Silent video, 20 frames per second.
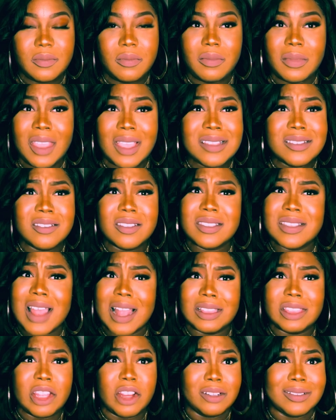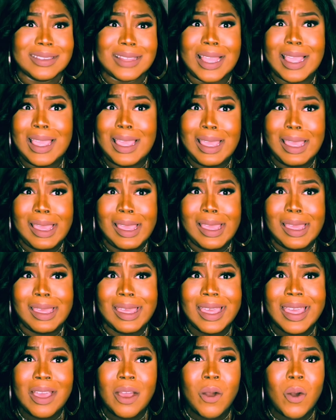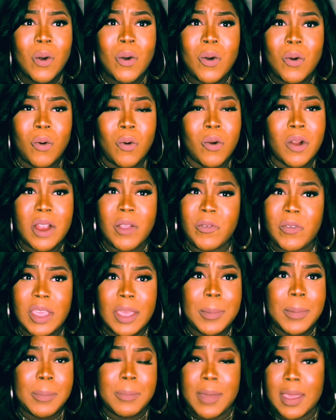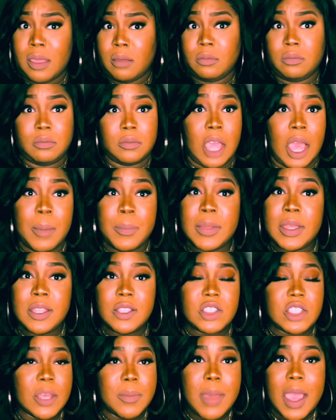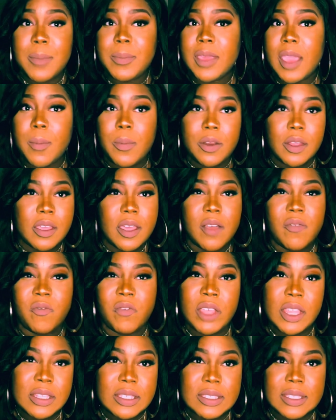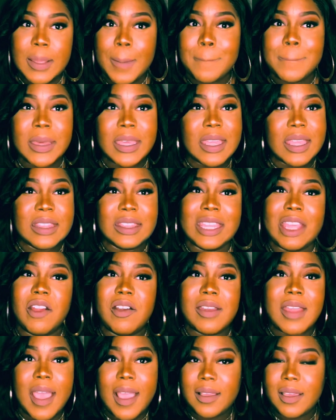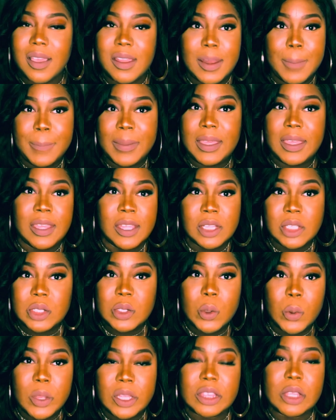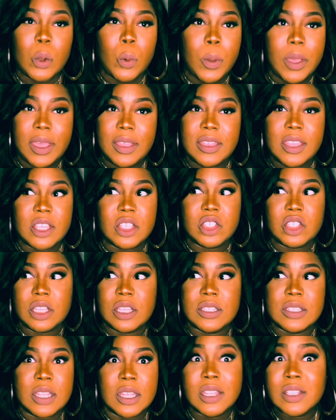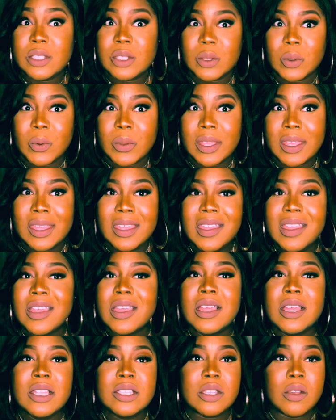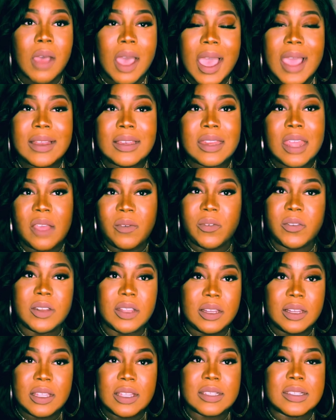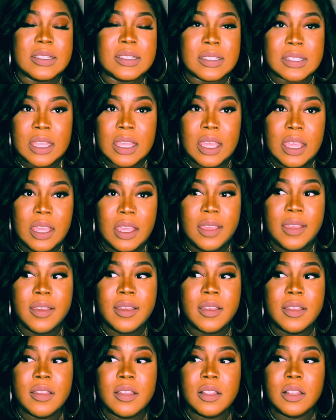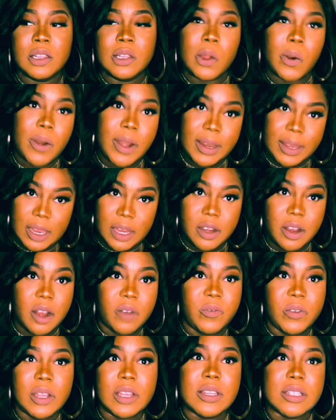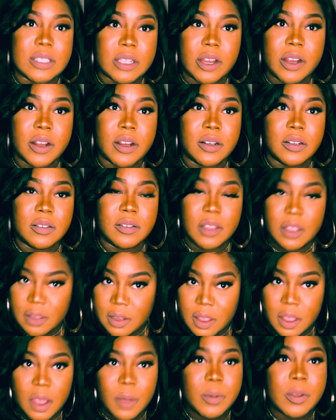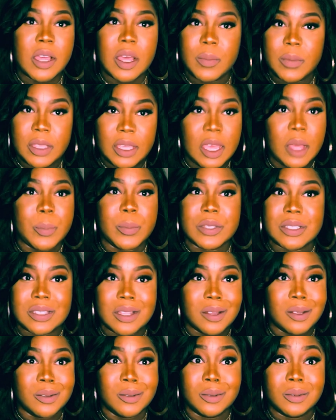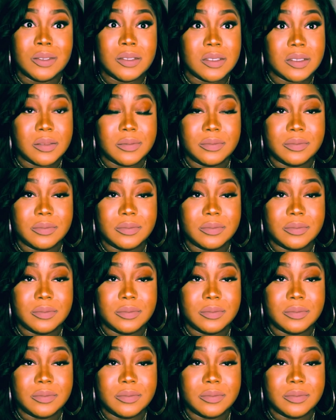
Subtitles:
It's just not their thing. Or she might be able to convince them, but they're not going to be into it the way that she's into it. So I definitely see Lauren getting her feelings hurt in the upcoming episodes.